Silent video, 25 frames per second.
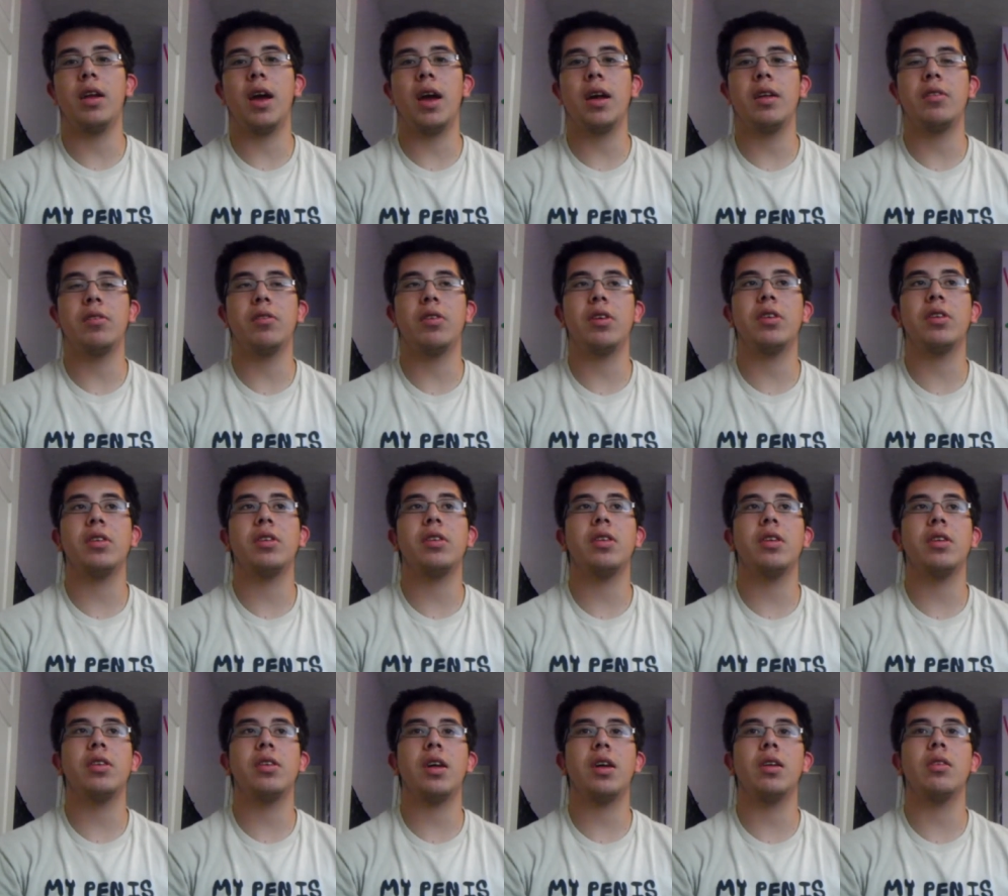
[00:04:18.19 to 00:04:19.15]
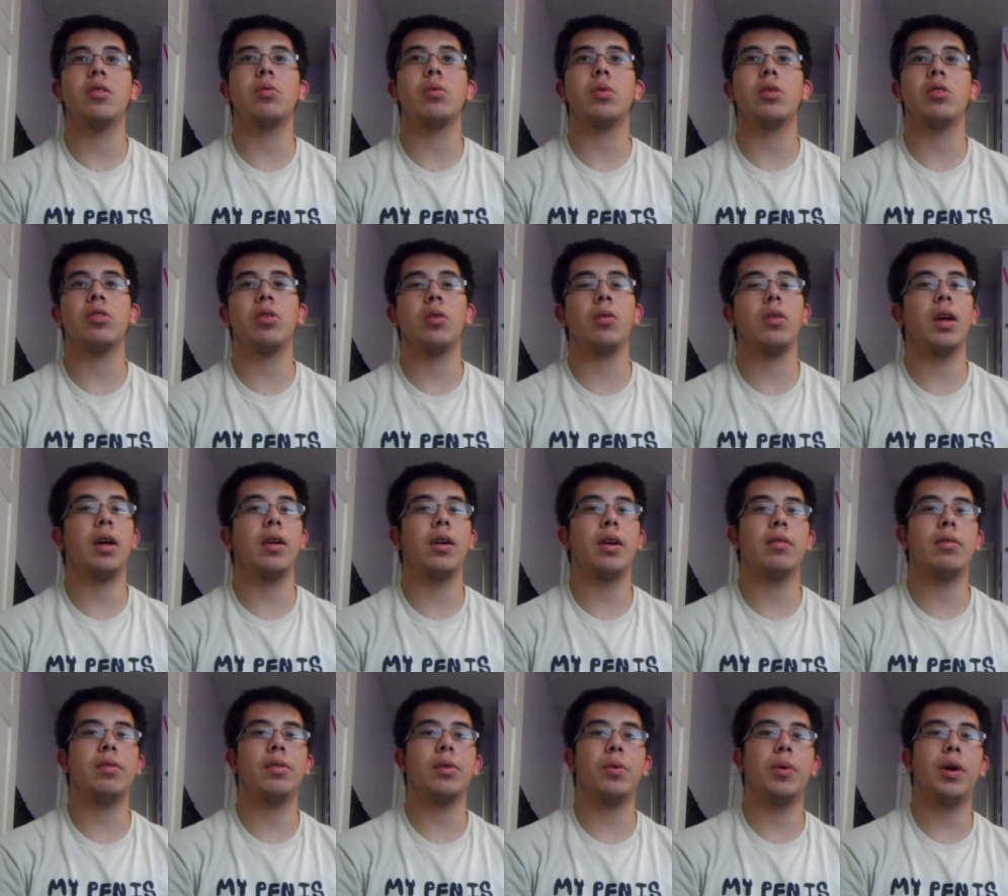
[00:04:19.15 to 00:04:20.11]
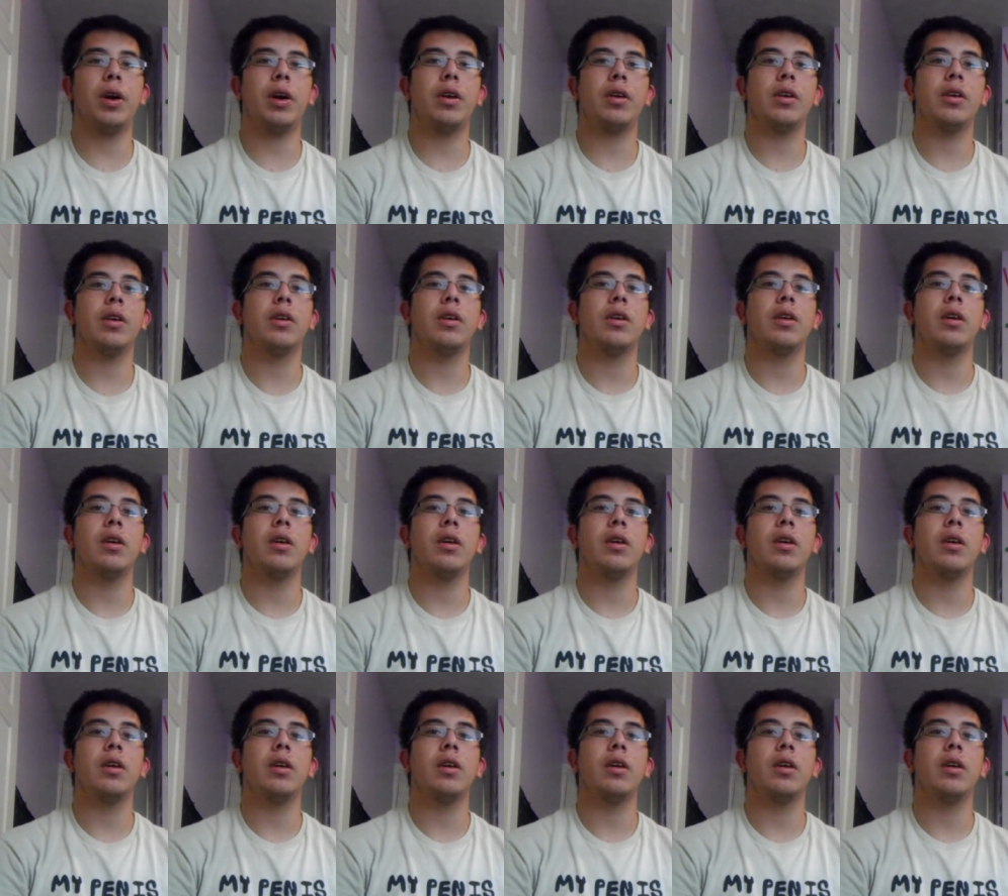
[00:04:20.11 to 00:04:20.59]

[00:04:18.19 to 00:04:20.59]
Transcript: High resistance heads were sold out everywhere.